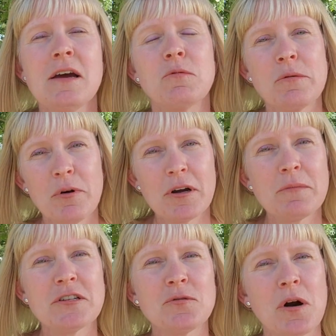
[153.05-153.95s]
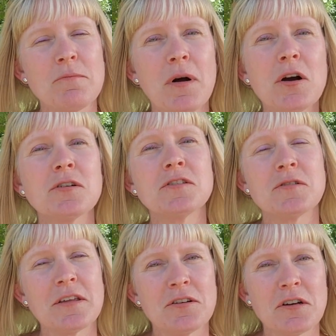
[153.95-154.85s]
we bring them into our barn so
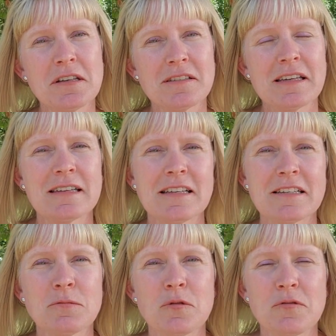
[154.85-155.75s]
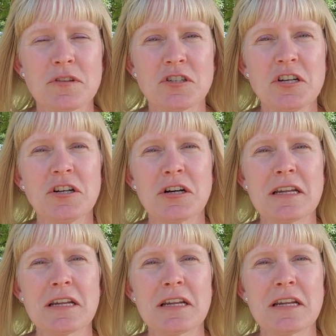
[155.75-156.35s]
that they're easily accessible for the shear.